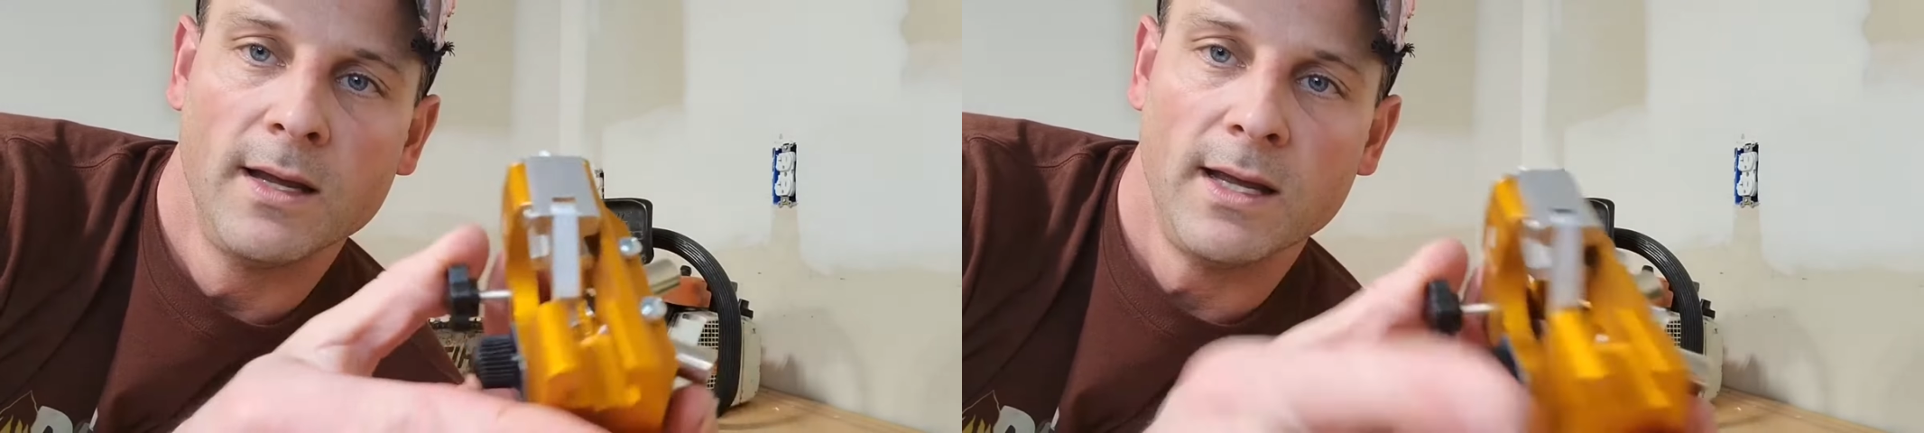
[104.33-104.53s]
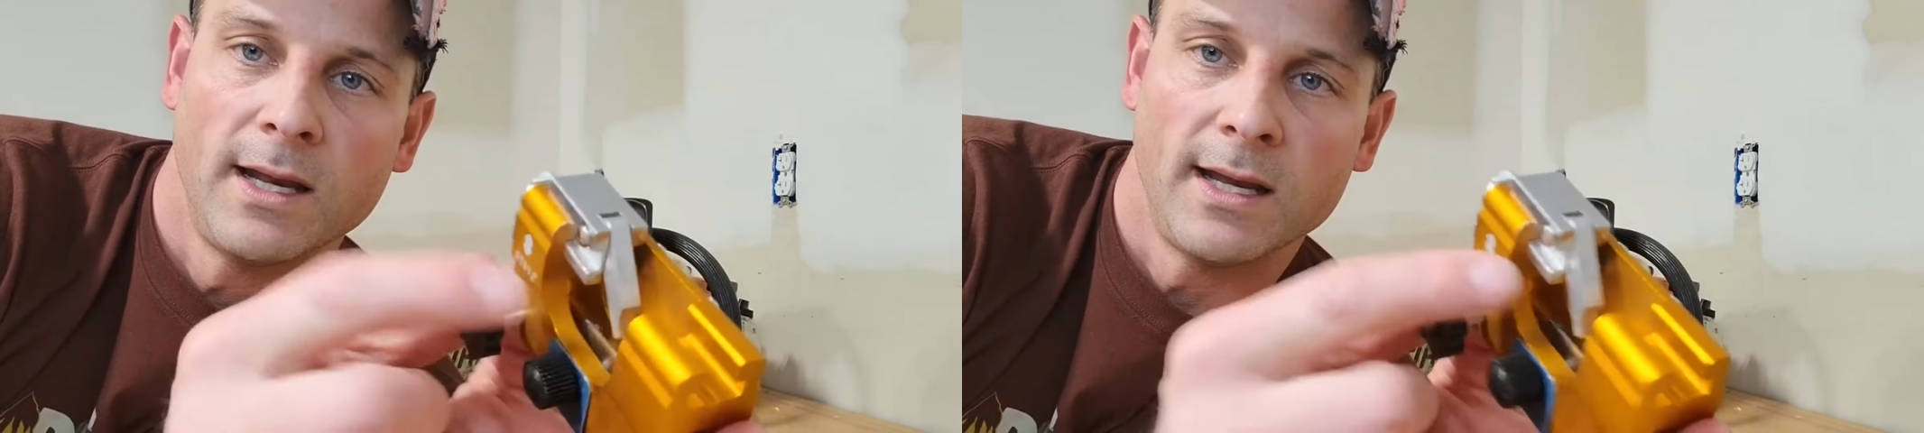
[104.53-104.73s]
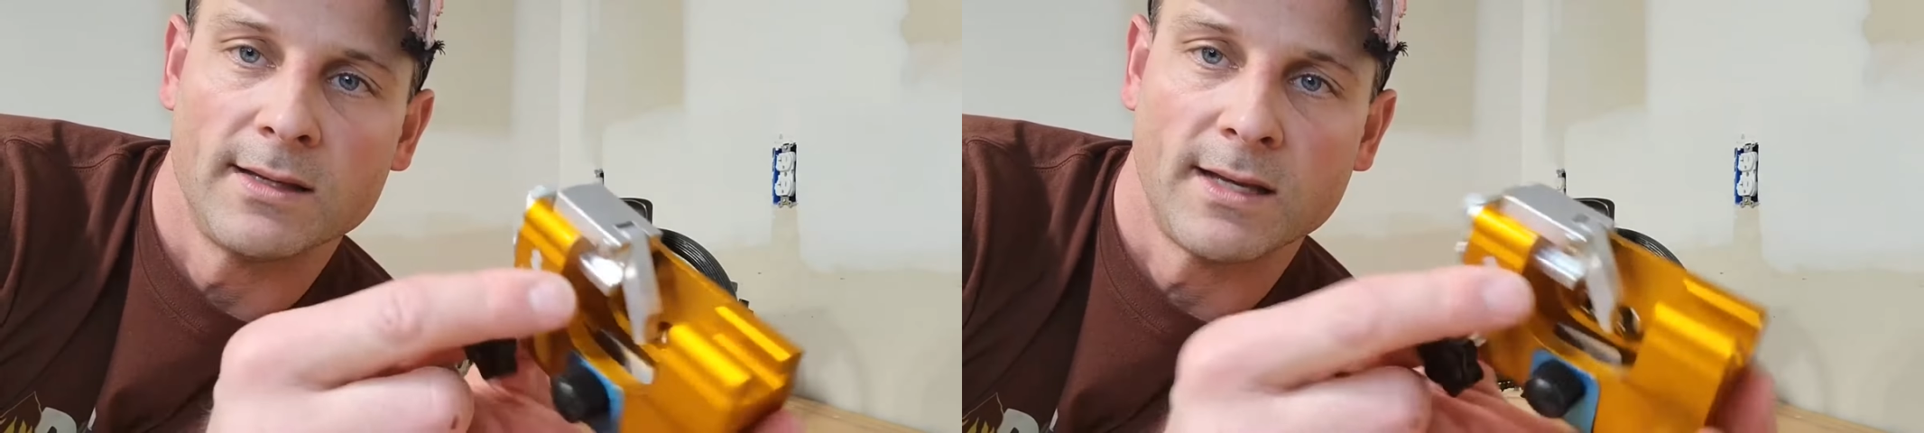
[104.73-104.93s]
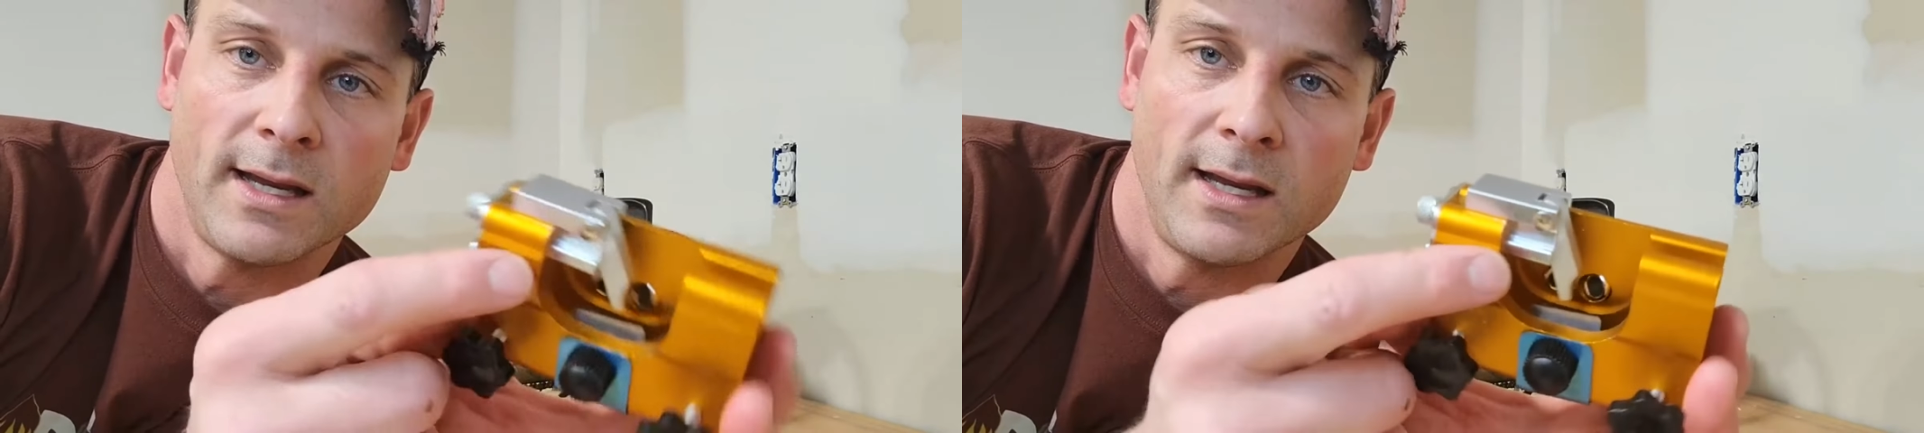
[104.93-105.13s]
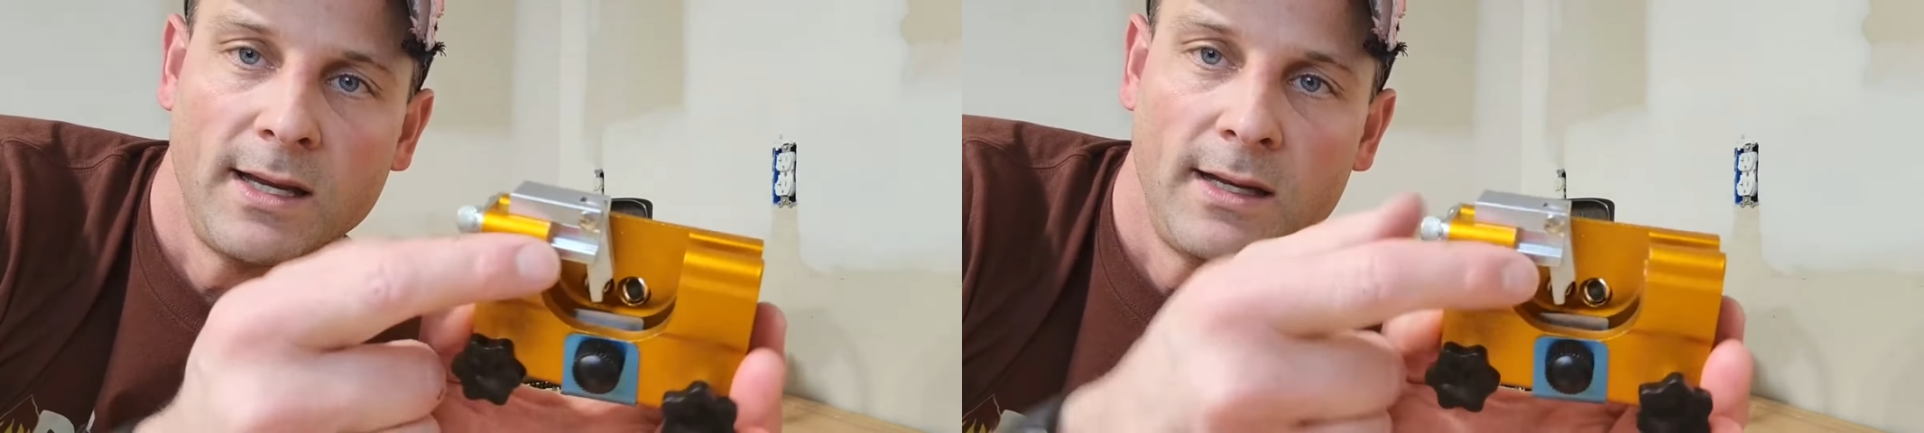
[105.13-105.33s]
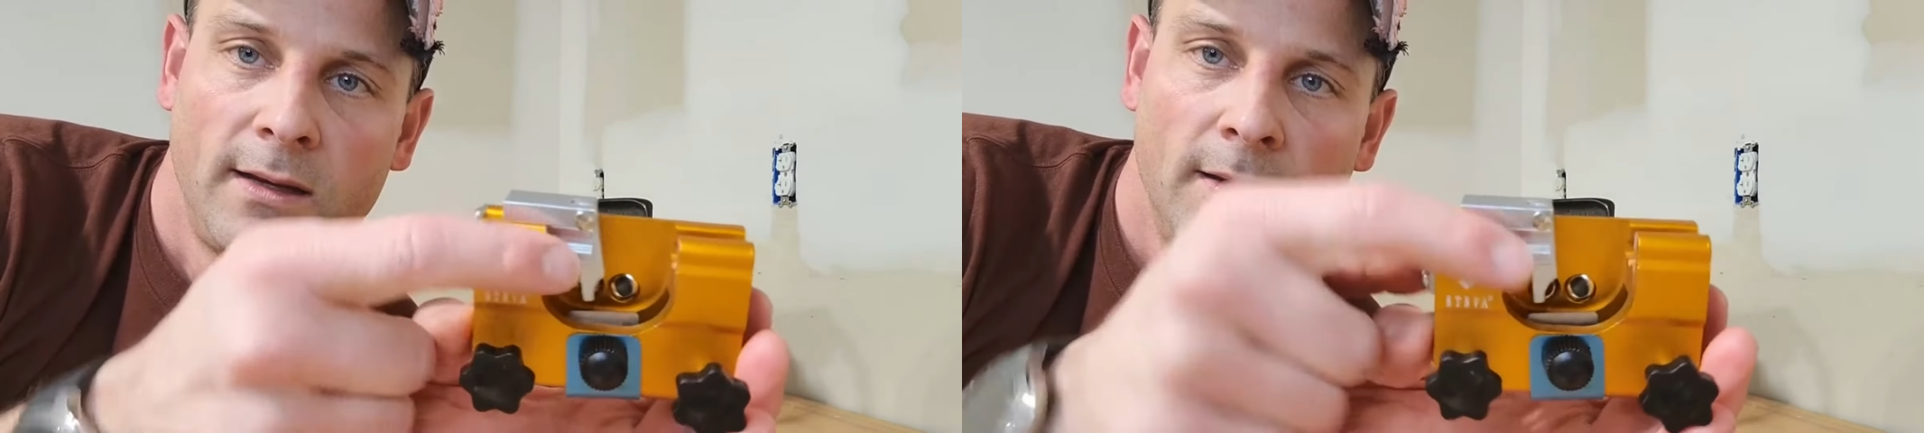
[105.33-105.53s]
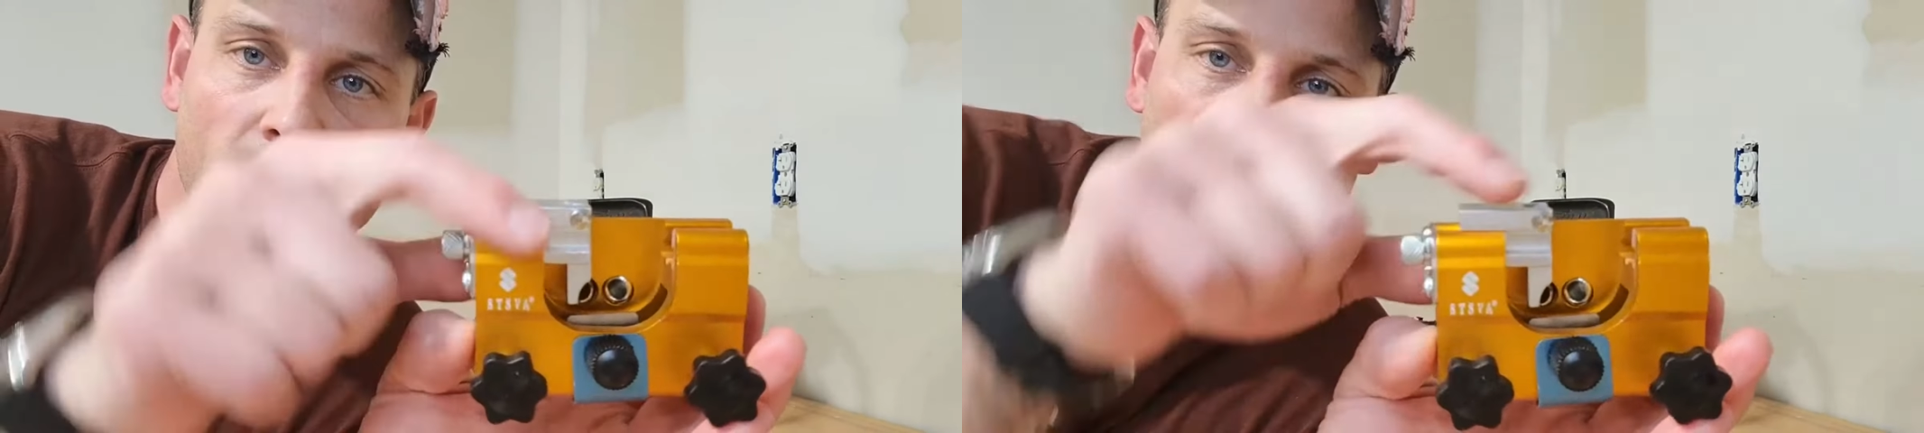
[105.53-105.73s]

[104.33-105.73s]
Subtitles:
It has a